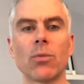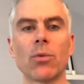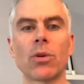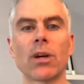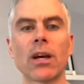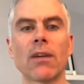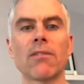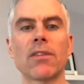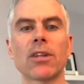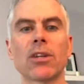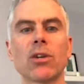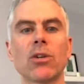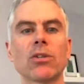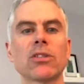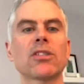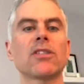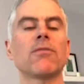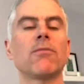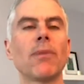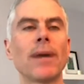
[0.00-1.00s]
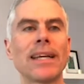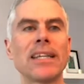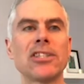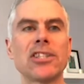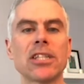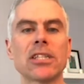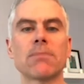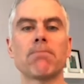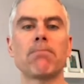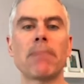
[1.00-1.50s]
will cover the cost of
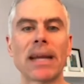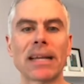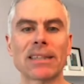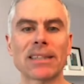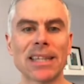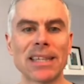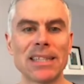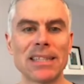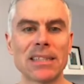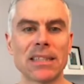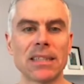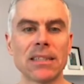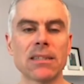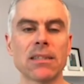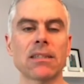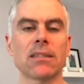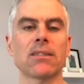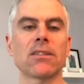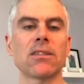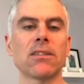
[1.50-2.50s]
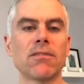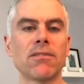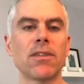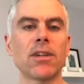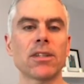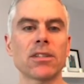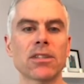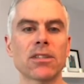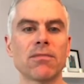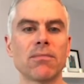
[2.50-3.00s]
wages backdated to the
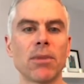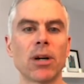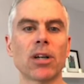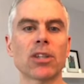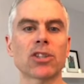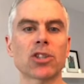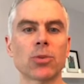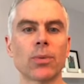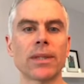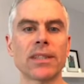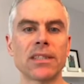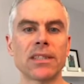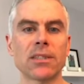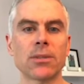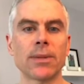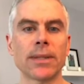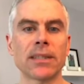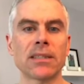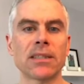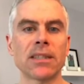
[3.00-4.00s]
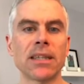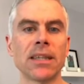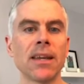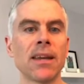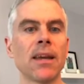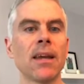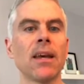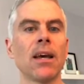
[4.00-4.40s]
1st of March 2020